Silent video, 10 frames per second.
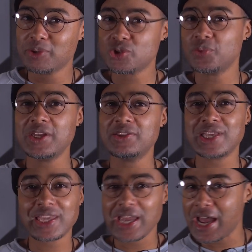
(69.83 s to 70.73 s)
Between
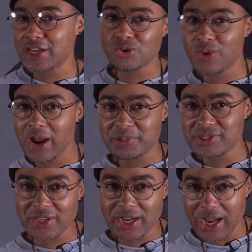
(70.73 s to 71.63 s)
the cash grabby
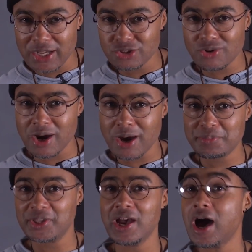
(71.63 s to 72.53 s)
Sakai
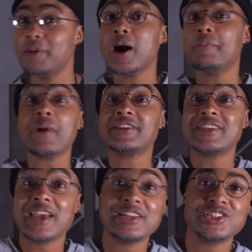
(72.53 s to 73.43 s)
drop, the
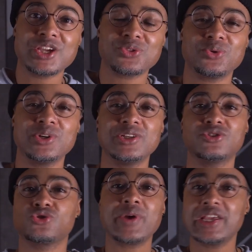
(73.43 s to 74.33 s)
Amamanye
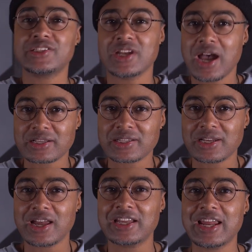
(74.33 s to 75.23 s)
J3s, Drake's
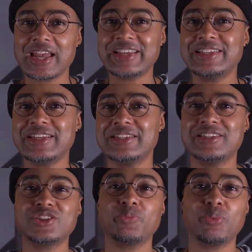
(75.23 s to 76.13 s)
Nocta line, Nike didn't
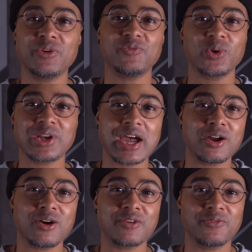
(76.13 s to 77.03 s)
disappoint for
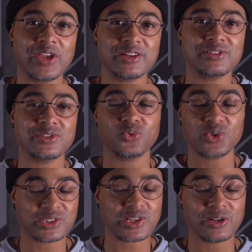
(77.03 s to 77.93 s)
diehard fans and
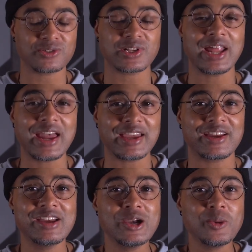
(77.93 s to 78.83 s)
resellers alike.